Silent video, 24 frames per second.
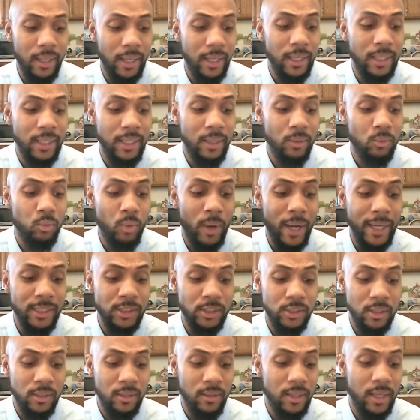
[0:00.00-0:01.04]
and get right
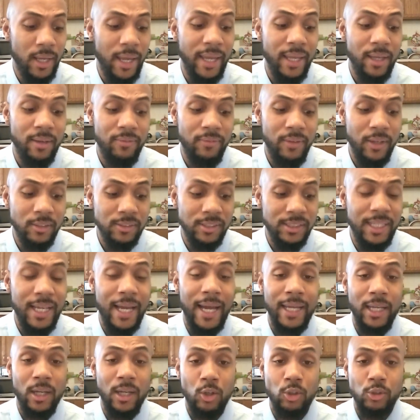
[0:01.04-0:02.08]
to the
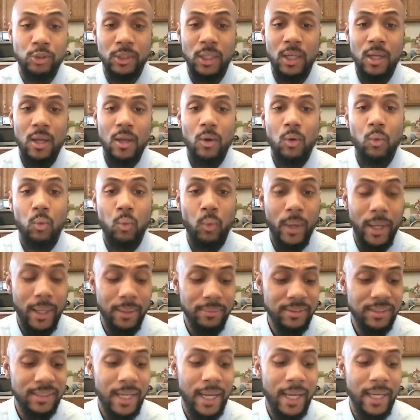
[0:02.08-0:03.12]
AFL-CIO's
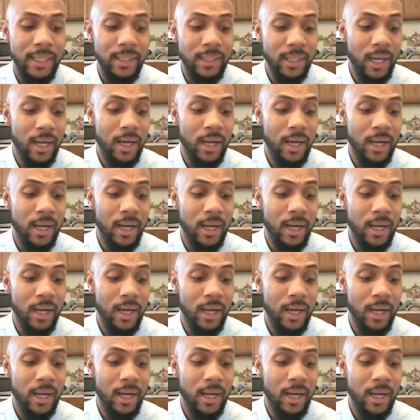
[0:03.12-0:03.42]
website.